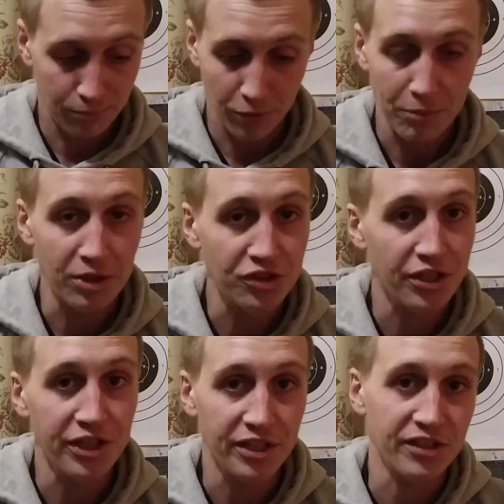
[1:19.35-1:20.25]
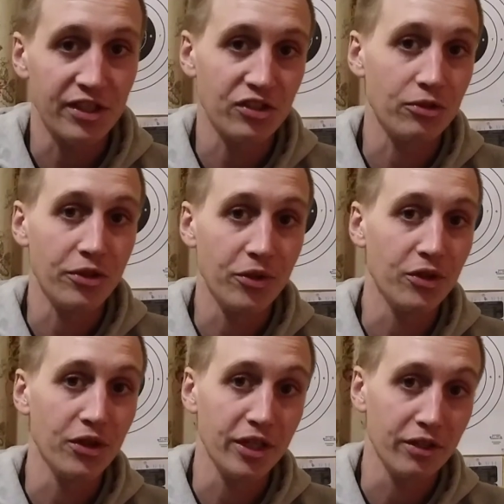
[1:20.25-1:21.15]
pretty much any accessory you can
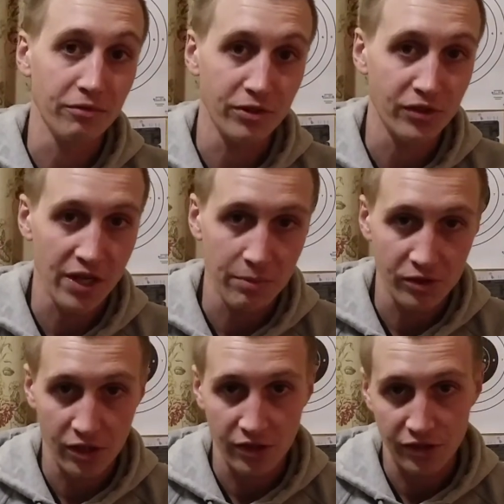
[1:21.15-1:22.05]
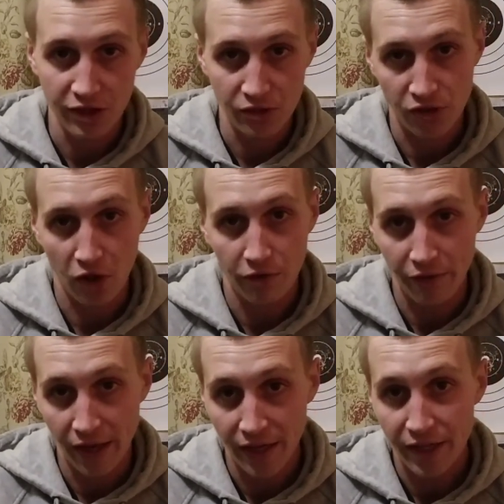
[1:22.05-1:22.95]
think of, because Amazon sells all of
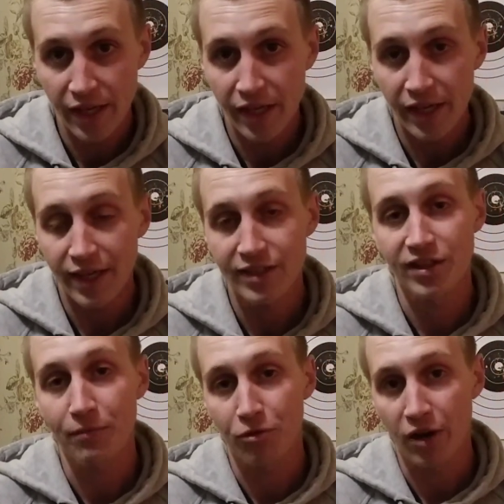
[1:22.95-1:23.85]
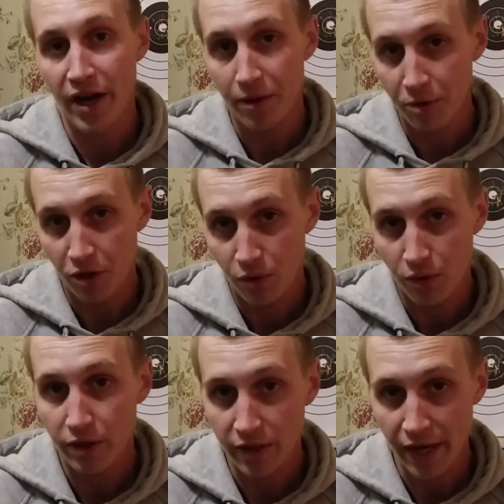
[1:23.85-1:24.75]
that, except for ammo
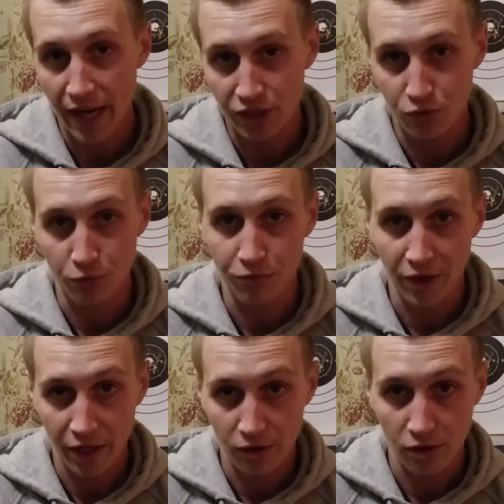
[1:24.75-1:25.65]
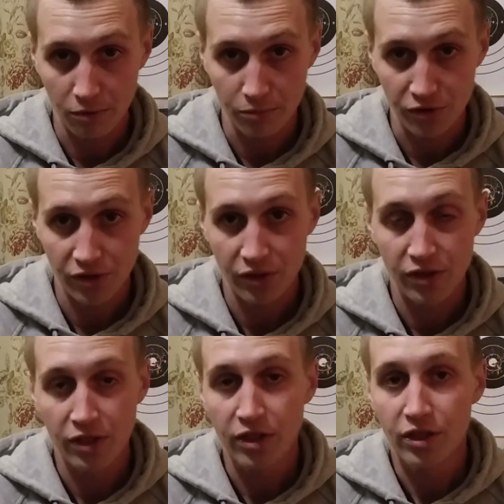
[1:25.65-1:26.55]
and actual firearms.
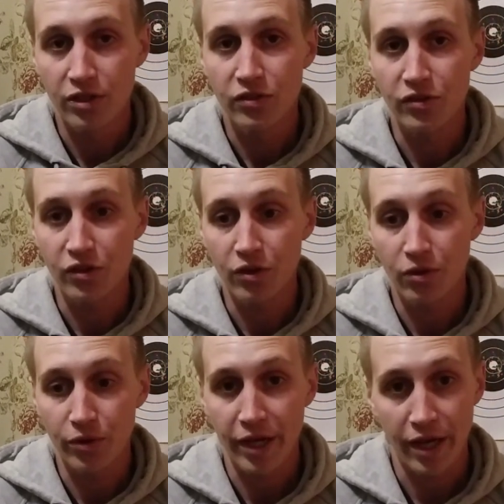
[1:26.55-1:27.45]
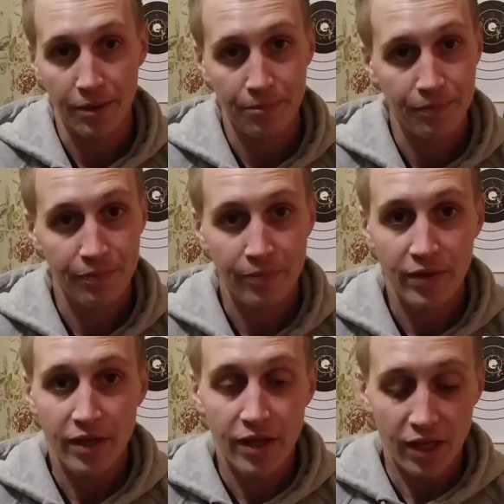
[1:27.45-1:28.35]
So yeah,
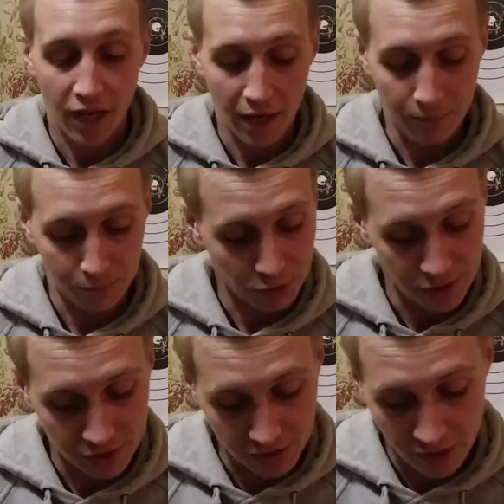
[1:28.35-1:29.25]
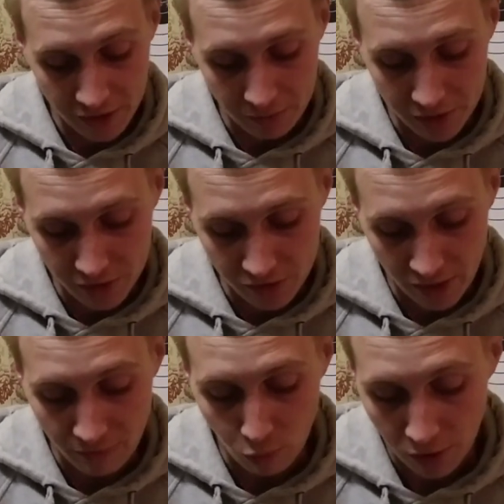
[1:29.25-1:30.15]
I'm pretty excited because
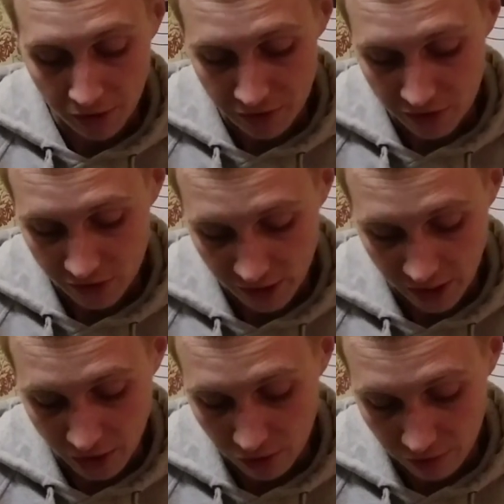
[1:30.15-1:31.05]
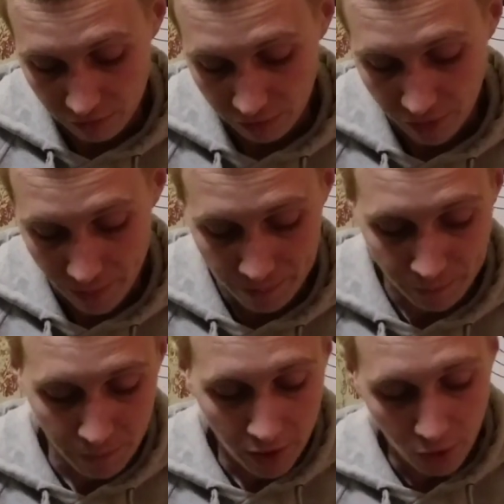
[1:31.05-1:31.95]
I've wanted this style of
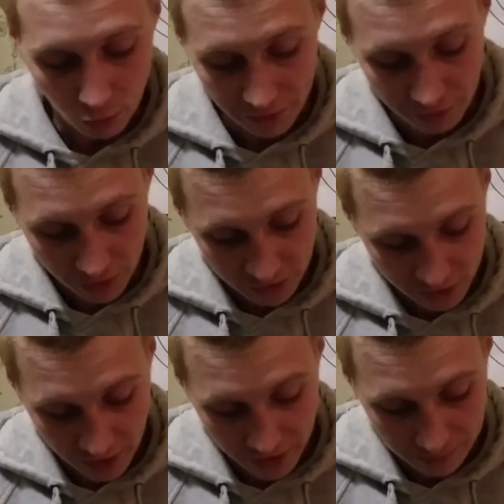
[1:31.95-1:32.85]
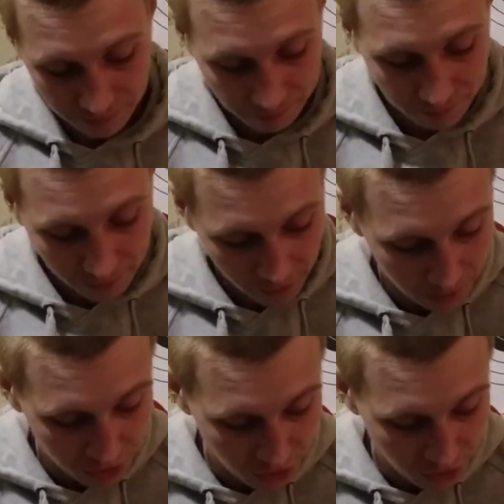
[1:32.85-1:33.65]
Reflex sight. Let me